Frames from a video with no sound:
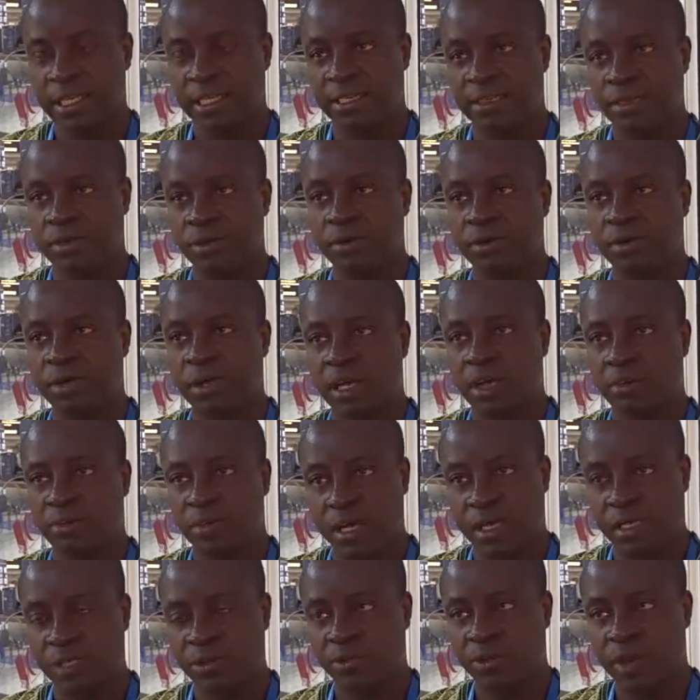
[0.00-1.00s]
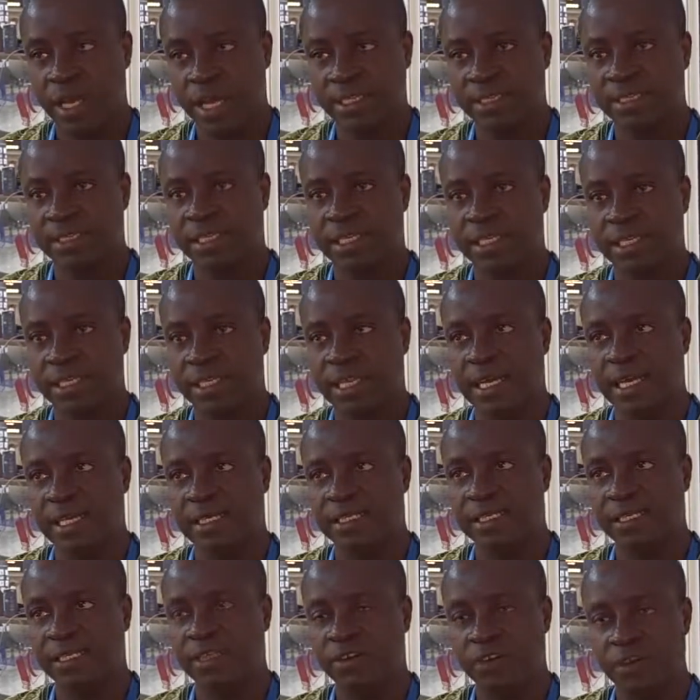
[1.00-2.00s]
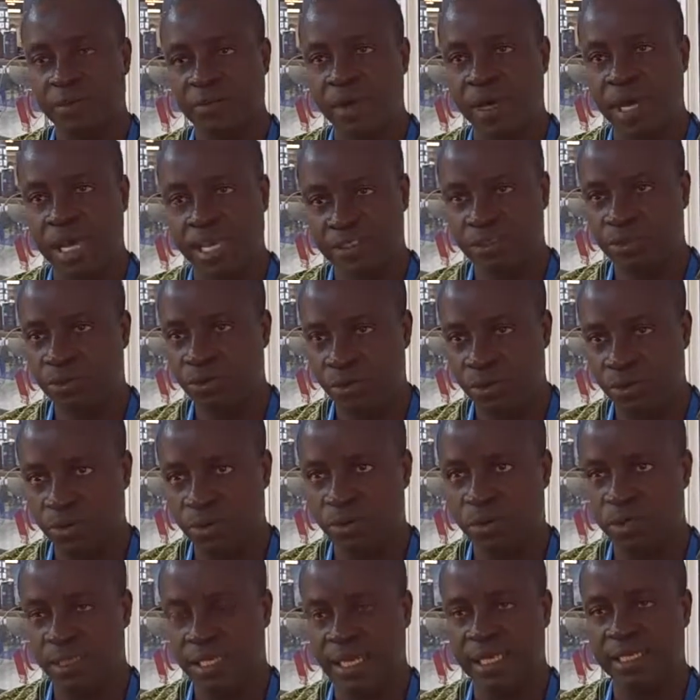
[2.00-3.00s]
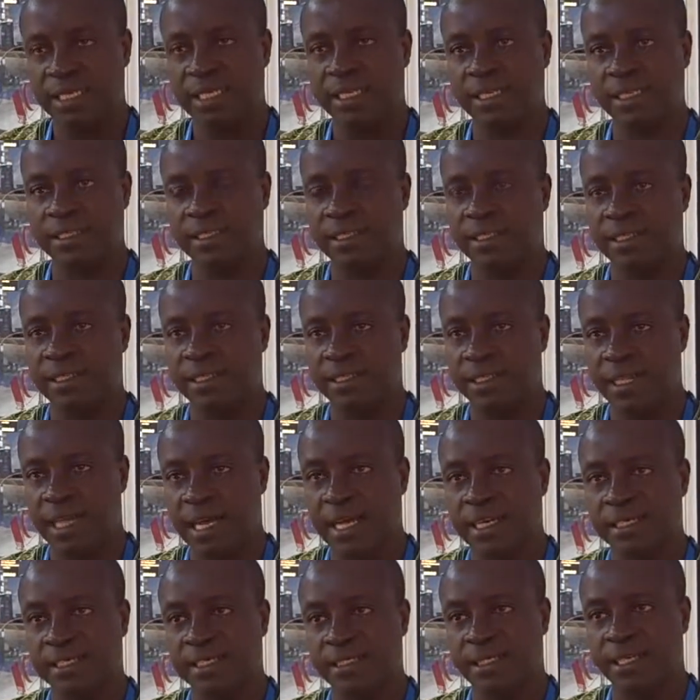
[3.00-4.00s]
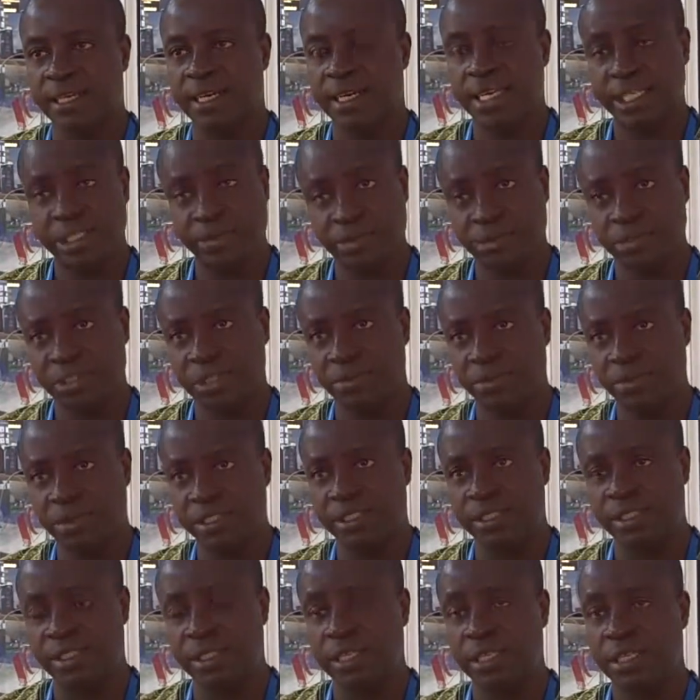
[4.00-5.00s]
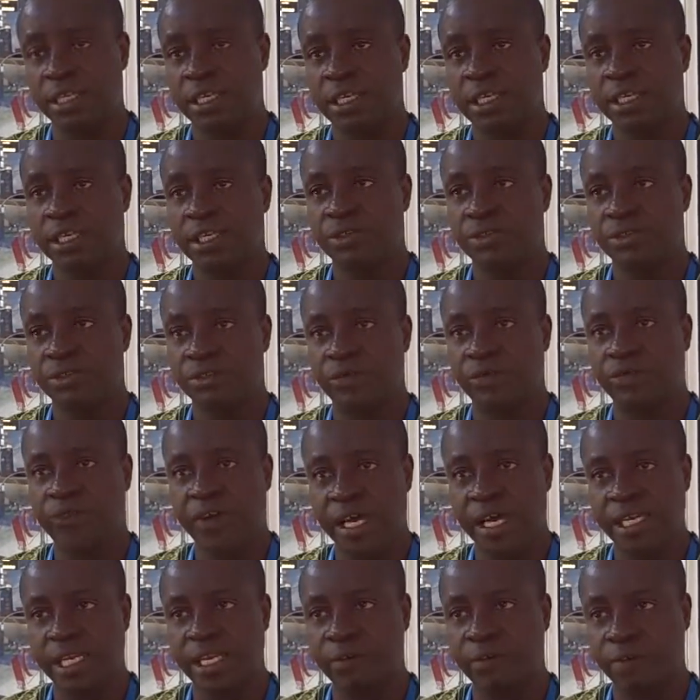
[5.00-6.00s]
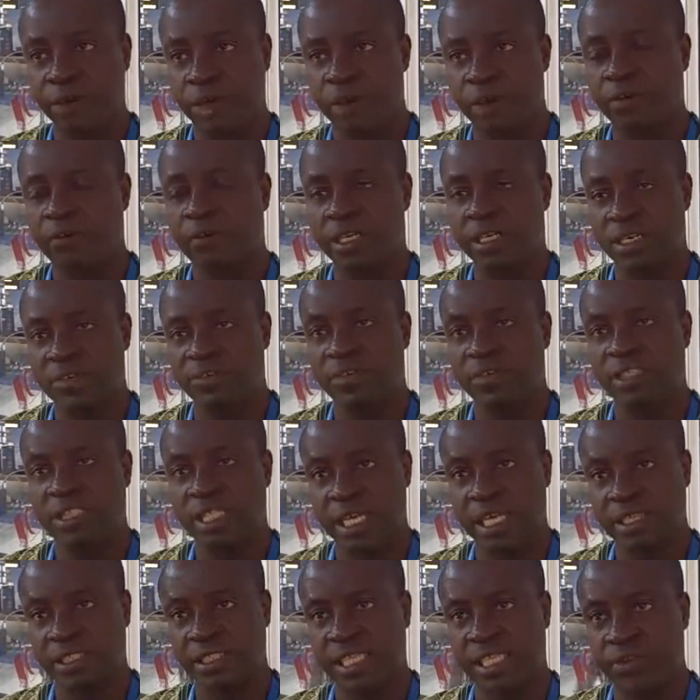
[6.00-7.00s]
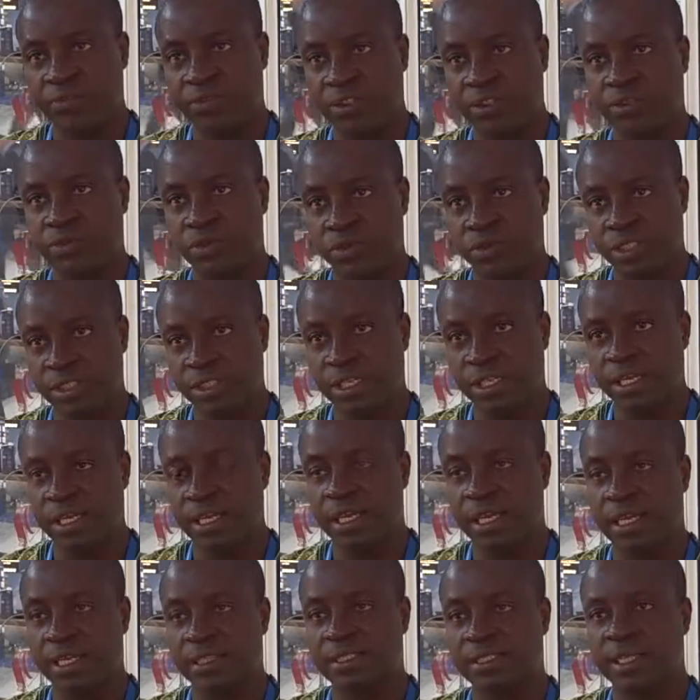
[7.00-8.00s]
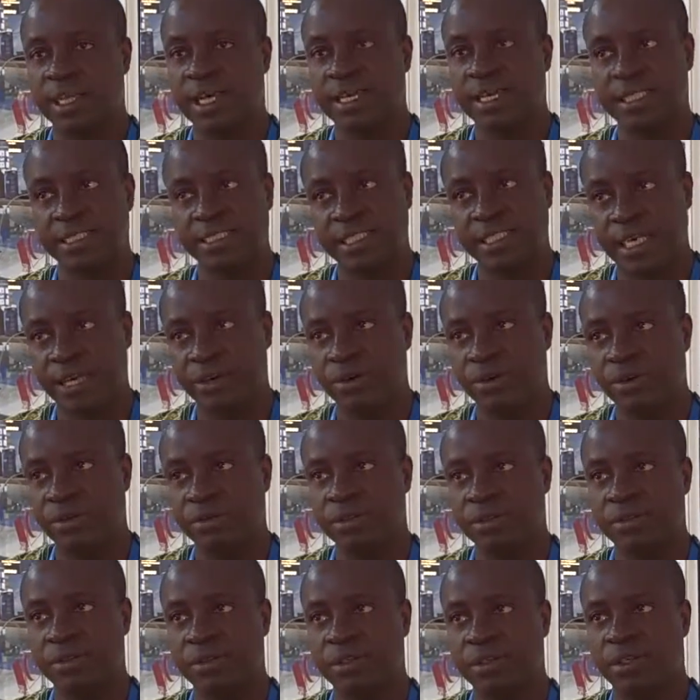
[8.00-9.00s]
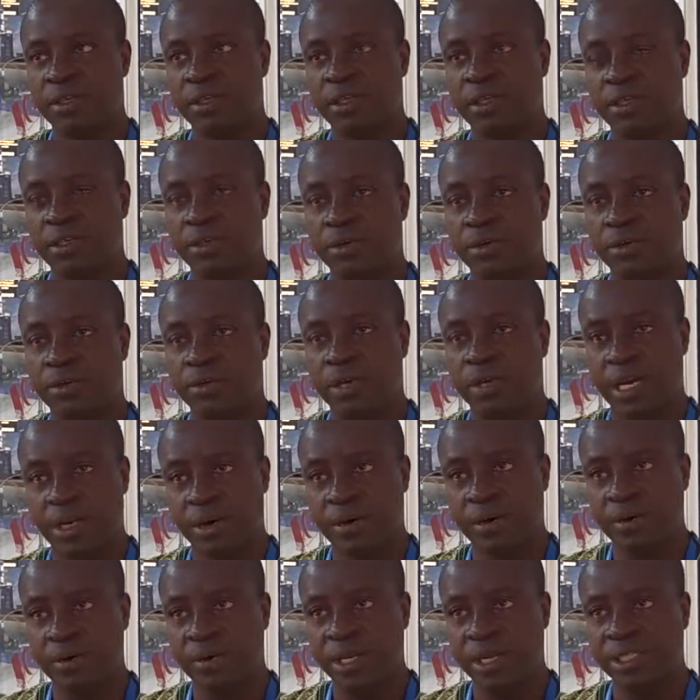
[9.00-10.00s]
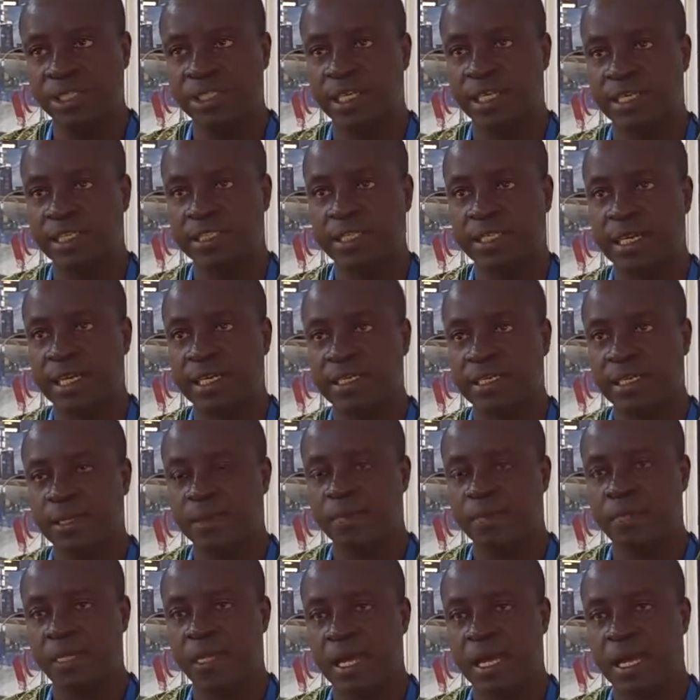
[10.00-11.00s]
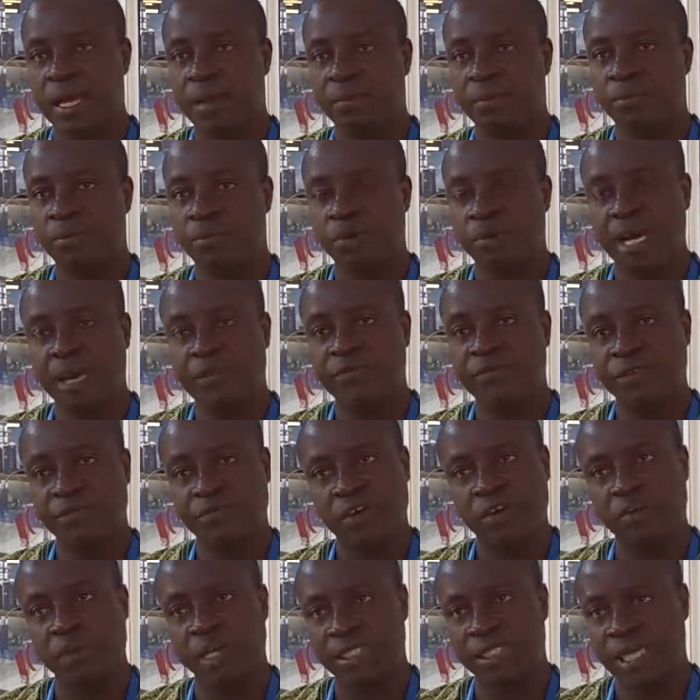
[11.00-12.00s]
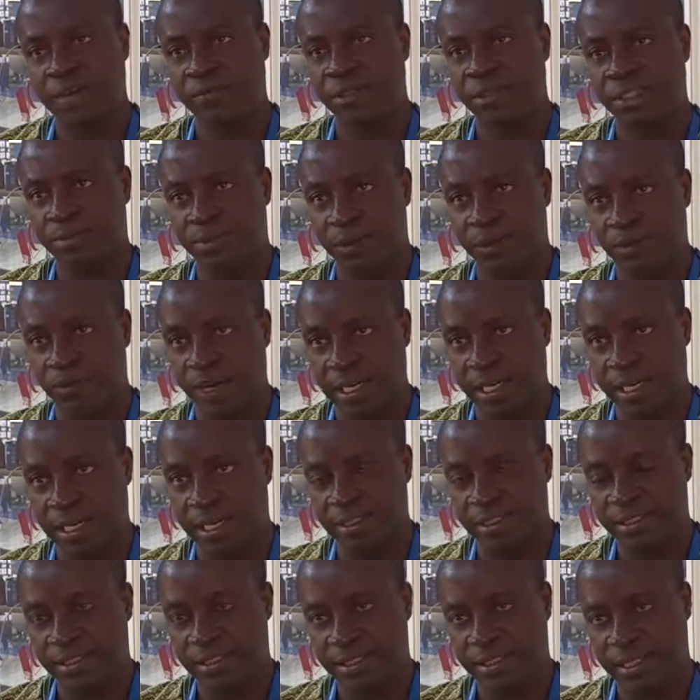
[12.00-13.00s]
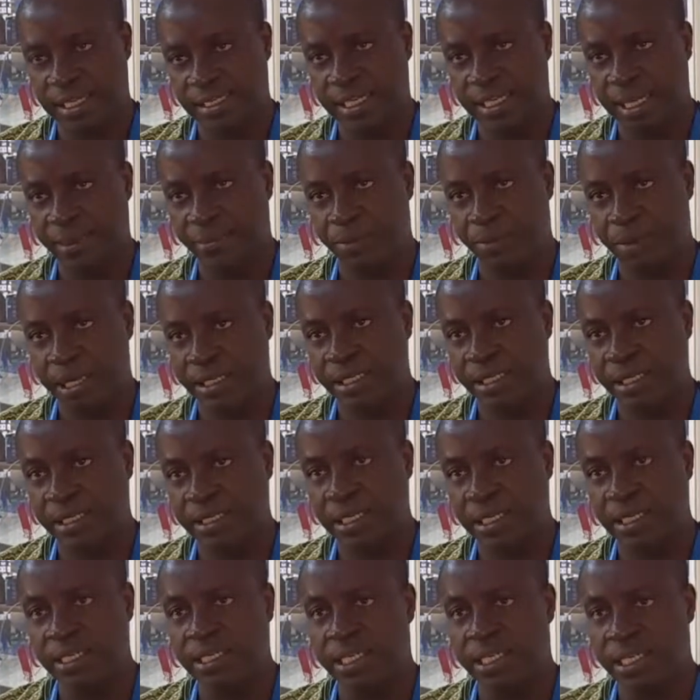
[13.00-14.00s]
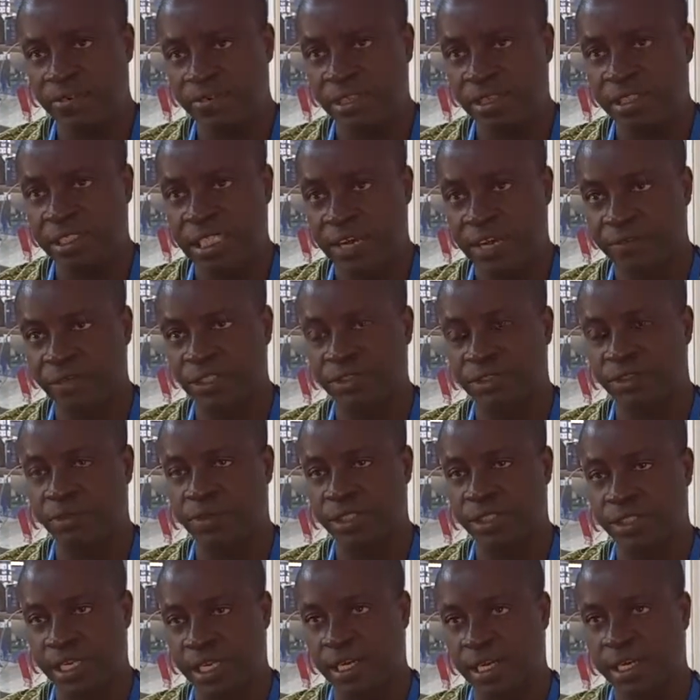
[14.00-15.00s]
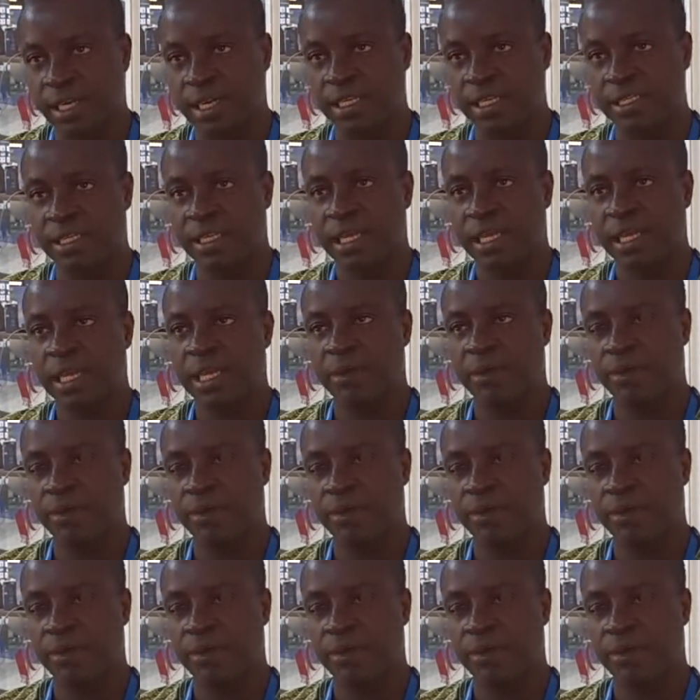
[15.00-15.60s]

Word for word: You know, but we are saying that government has to know that it, it has a responsibility to find a way of delivering service to these areas. And the second, you know, recommendation is that um, we have informal service providers that are presently delivering service to these areas.